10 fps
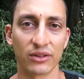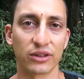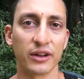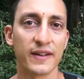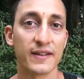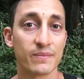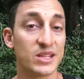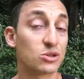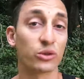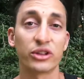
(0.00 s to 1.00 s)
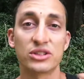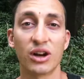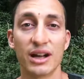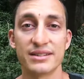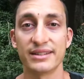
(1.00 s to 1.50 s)
So this also
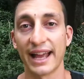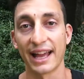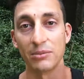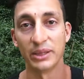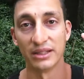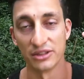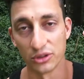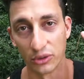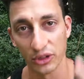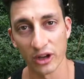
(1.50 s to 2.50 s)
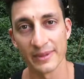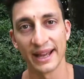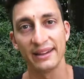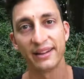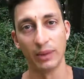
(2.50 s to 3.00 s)
ties into how to be a digital
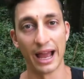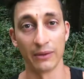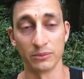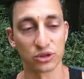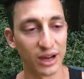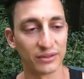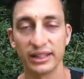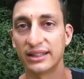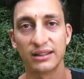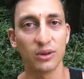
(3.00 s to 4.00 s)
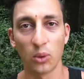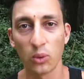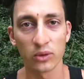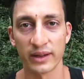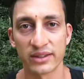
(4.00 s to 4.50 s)
nomad, how I'm traveling,
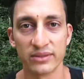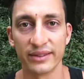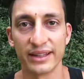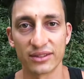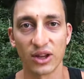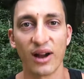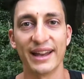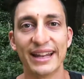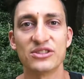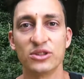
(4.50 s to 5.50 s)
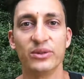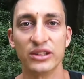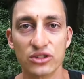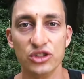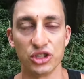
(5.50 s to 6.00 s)
all the rest of it that's tied into
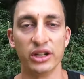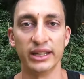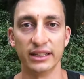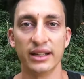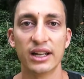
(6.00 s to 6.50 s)
this journey.